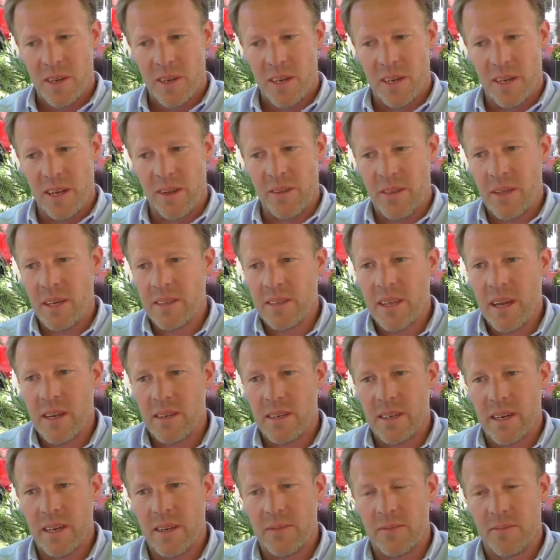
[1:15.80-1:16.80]
And I think
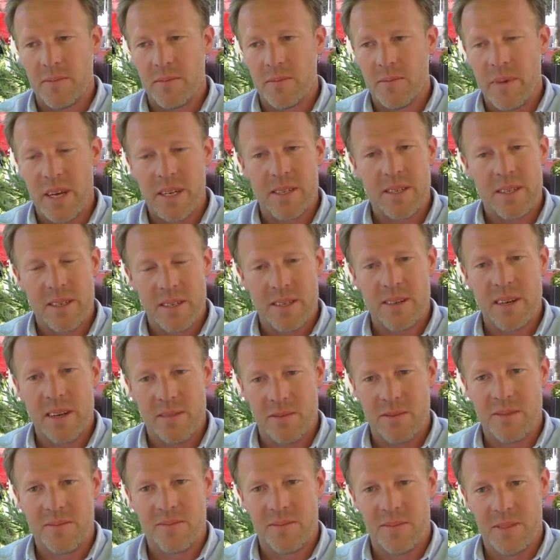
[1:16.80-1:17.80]
that kind of makes it
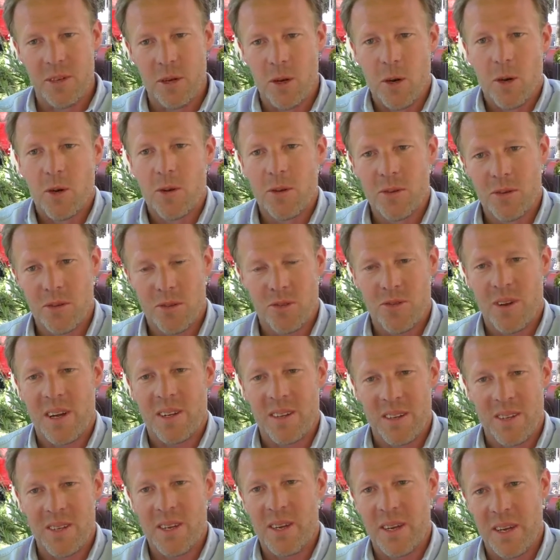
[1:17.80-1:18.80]
every, the whole
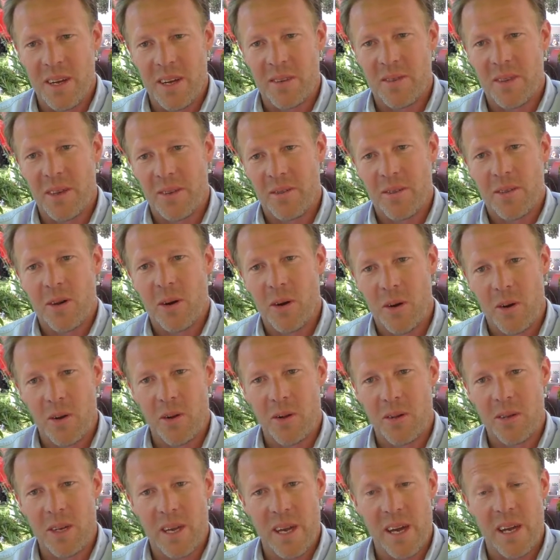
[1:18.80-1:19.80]
strategy and then the
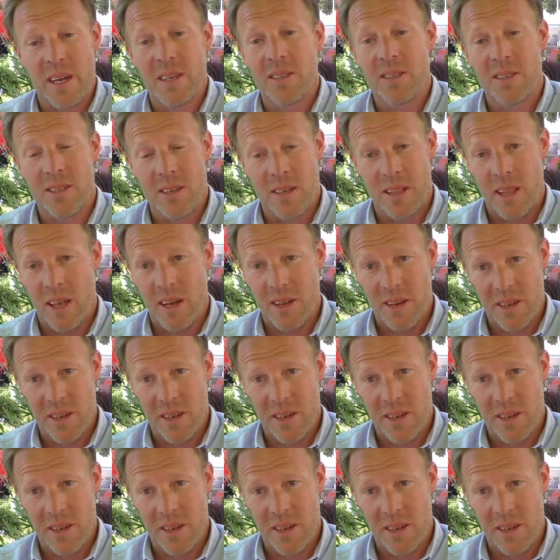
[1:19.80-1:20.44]
whole case a lot